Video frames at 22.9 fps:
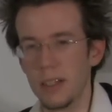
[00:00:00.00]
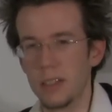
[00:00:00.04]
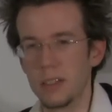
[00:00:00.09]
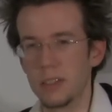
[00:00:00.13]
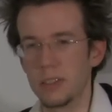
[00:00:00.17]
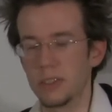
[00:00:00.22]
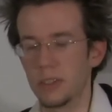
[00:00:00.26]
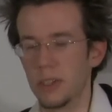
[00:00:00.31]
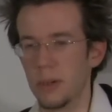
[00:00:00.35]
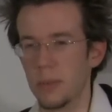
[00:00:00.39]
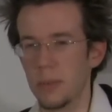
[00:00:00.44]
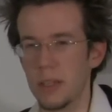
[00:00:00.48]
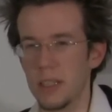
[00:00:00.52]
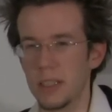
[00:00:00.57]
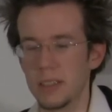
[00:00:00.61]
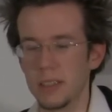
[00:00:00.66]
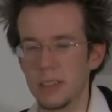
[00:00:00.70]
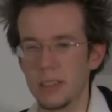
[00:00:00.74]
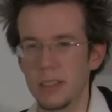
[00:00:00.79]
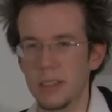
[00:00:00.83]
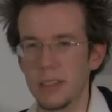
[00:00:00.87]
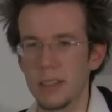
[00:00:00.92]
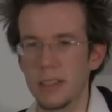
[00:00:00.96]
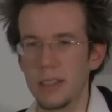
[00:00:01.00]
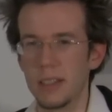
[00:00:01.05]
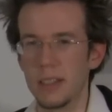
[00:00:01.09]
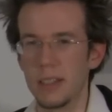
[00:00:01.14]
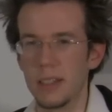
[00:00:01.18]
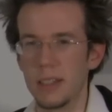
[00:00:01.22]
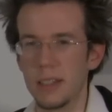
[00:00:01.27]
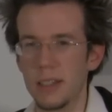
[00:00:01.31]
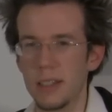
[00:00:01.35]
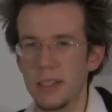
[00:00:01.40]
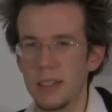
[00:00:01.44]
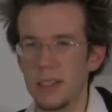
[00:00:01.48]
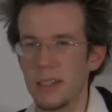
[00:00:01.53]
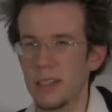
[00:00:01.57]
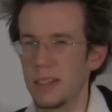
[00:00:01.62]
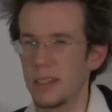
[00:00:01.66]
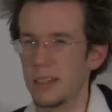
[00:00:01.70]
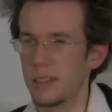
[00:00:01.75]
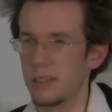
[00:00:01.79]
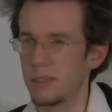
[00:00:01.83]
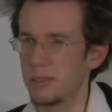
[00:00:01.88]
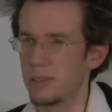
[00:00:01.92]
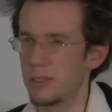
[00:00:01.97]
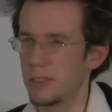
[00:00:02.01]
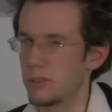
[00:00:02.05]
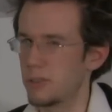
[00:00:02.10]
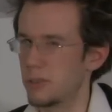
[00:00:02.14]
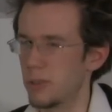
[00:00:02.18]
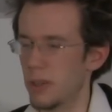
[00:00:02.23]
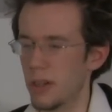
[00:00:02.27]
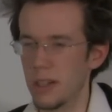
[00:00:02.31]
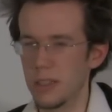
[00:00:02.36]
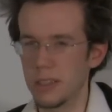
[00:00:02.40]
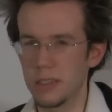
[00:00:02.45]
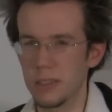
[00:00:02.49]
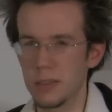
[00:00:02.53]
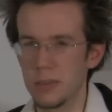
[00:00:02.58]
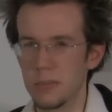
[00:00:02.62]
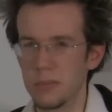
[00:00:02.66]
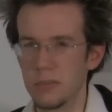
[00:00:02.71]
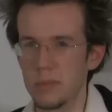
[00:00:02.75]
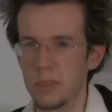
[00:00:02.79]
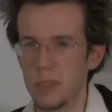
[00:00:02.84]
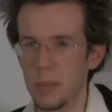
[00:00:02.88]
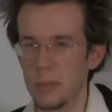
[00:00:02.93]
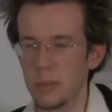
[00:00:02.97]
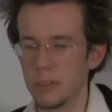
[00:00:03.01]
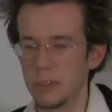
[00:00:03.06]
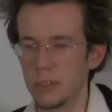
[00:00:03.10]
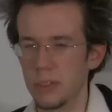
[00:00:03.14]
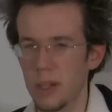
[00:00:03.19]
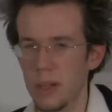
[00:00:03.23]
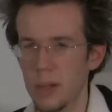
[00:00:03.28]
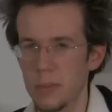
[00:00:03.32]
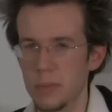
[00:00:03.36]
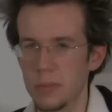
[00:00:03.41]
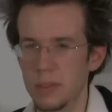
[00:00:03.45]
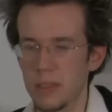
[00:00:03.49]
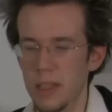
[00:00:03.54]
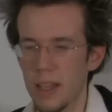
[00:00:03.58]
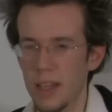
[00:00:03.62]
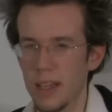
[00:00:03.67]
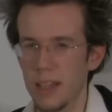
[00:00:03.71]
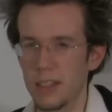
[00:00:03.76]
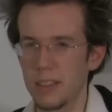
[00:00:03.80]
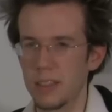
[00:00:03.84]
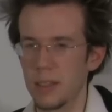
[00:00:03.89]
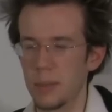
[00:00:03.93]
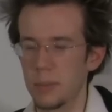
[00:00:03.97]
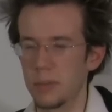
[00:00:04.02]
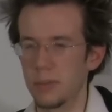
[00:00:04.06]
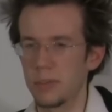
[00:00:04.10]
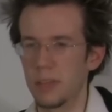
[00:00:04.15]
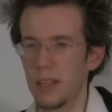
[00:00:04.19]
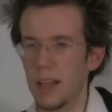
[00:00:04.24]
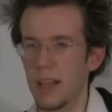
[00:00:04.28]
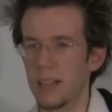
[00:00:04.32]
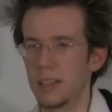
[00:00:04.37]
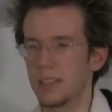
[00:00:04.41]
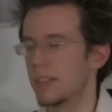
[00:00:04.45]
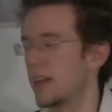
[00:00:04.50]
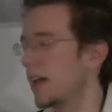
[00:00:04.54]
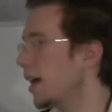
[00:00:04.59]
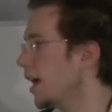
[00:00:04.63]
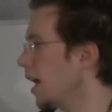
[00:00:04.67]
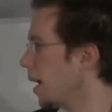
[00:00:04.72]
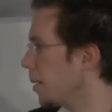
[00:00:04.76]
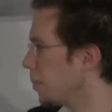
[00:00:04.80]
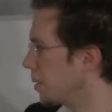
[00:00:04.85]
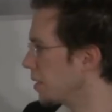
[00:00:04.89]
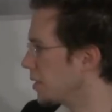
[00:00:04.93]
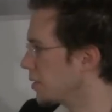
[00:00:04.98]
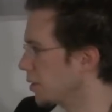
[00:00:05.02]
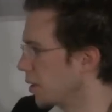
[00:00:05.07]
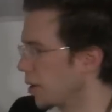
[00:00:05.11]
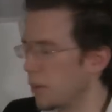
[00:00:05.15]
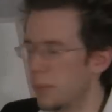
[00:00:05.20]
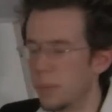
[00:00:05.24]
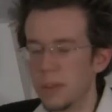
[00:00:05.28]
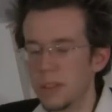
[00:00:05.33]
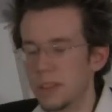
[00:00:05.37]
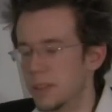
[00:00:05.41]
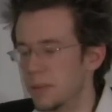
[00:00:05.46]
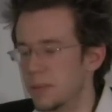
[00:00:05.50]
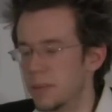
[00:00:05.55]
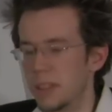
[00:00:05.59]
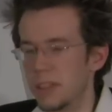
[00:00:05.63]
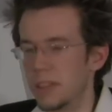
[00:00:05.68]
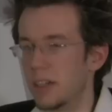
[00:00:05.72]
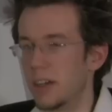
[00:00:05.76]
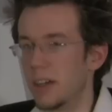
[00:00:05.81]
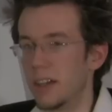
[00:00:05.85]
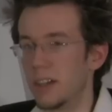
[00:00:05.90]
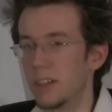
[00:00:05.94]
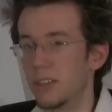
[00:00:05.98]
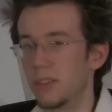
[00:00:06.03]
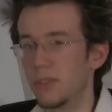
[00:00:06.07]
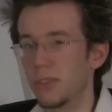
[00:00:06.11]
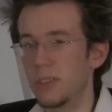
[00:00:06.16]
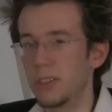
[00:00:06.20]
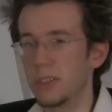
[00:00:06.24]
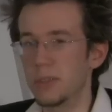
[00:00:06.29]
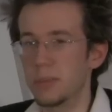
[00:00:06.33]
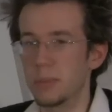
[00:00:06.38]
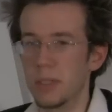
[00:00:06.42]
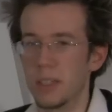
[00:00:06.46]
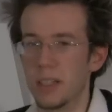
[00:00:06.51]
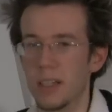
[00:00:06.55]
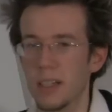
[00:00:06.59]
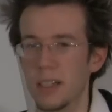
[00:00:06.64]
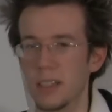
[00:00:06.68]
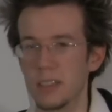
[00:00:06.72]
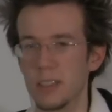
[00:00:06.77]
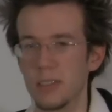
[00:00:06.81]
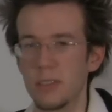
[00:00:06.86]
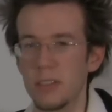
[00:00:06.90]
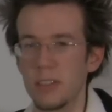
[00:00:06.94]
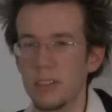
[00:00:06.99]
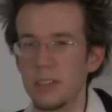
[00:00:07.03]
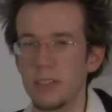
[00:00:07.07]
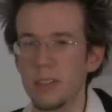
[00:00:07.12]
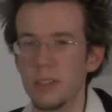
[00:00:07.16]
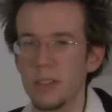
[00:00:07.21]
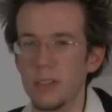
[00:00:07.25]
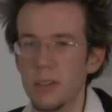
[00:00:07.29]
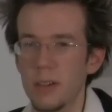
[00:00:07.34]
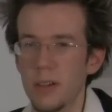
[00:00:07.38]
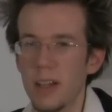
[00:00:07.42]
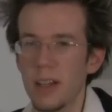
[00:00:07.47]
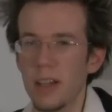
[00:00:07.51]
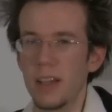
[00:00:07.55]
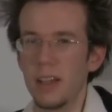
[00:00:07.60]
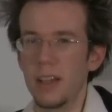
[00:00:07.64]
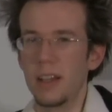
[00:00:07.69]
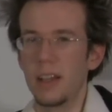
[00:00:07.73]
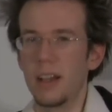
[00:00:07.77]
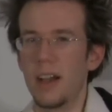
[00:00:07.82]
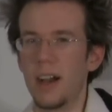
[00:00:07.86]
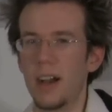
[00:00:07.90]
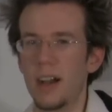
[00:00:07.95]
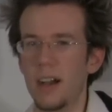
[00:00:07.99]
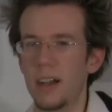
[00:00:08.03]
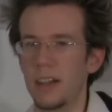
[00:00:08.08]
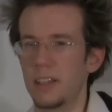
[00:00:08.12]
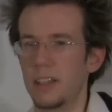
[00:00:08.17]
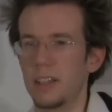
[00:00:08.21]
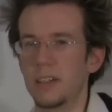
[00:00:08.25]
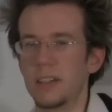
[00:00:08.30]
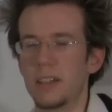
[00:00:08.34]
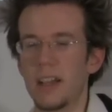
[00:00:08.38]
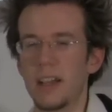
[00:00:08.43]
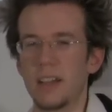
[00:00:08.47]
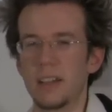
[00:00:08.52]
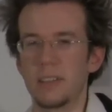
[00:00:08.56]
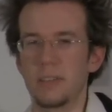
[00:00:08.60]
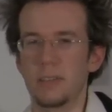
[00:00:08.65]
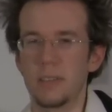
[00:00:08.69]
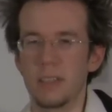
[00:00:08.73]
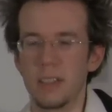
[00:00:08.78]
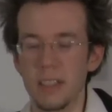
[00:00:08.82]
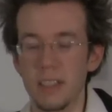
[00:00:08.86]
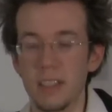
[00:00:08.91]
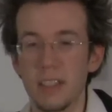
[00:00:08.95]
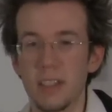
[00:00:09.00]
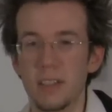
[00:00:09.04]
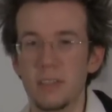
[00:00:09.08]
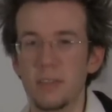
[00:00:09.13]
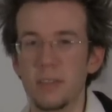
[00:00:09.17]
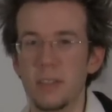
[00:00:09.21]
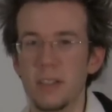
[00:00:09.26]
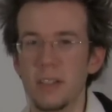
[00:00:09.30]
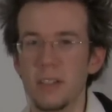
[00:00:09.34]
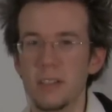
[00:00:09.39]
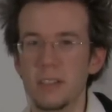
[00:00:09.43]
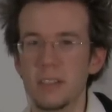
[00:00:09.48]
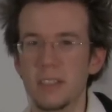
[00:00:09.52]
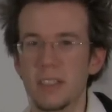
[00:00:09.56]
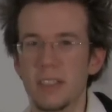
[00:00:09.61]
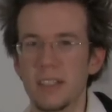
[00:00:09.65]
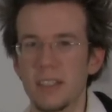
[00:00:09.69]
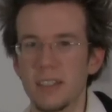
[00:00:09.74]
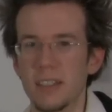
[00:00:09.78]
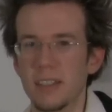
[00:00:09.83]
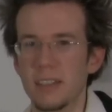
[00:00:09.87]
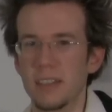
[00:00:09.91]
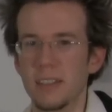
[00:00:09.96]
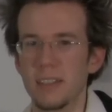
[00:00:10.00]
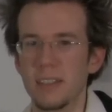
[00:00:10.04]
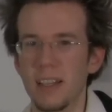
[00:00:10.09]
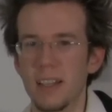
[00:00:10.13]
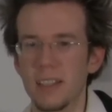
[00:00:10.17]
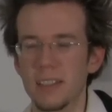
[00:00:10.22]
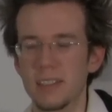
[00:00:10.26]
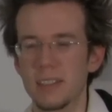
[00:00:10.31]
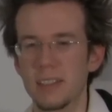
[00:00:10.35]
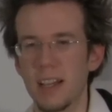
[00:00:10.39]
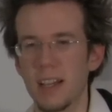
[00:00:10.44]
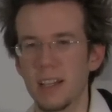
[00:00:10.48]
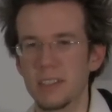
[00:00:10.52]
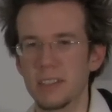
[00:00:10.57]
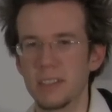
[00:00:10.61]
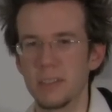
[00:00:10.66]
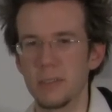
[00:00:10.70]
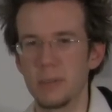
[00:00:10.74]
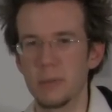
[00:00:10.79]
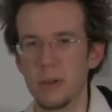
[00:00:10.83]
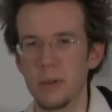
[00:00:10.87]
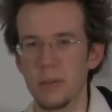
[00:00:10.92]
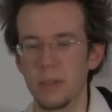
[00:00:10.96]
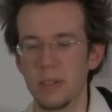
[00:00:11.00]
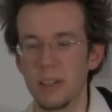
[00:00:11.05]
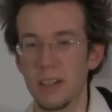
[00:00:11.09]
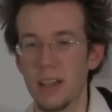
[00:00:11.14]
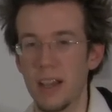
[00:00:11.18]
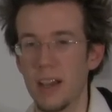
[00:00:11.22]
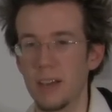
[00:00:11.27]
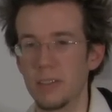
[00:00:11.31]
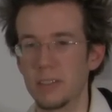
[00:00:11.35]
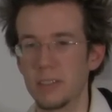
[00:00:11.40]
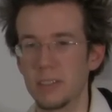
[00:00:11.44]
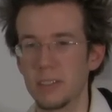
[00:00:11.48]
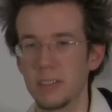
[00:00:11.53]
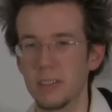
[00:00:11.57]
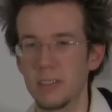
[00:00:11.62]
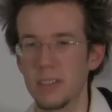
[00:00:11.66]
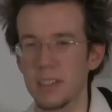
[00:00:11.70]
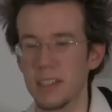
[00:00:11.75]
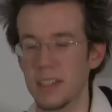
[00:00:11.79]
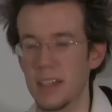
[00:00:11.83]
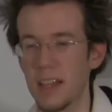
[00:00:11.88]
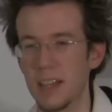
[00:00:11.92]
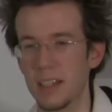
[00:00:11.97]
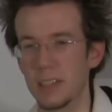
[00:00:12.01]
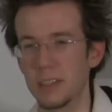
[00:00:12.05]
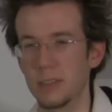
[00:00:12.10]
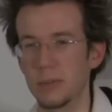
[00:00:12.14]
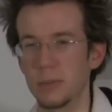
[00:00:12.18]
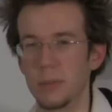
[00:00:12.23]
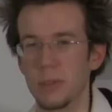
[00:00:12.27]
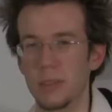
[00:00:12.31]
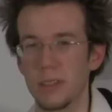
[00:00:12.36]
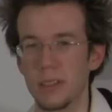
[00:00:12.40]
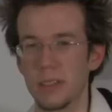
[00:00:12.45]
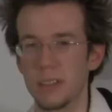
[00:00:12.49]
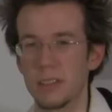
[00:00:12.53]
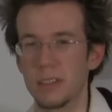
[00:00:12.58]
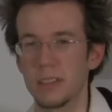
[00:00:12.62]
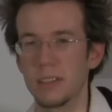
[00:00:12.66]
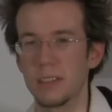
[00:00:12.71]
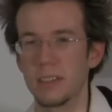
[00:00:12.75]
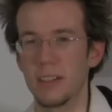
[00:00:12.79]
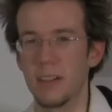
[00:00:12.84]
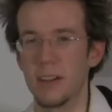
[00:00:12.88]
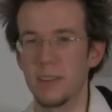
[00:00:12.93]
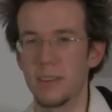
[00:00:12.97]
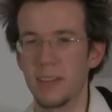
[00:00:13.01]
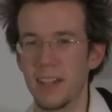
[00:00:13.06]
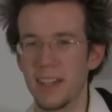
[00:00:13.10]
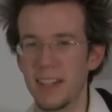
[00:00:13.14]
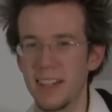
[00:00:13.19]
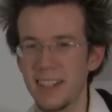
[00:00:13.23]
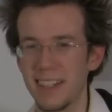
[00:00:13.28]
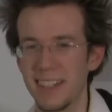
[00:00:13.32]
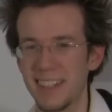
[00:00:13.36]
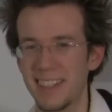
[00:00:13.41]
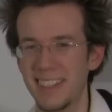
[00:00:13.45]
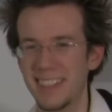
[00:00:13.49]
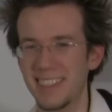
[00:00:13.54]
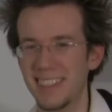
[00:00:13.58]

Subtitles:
So basically draw some double sharps and double flats. But don't put them in your intervals, because if you do, you'll get really confused, and that's actually what we're going to have to do in the next one. Okay?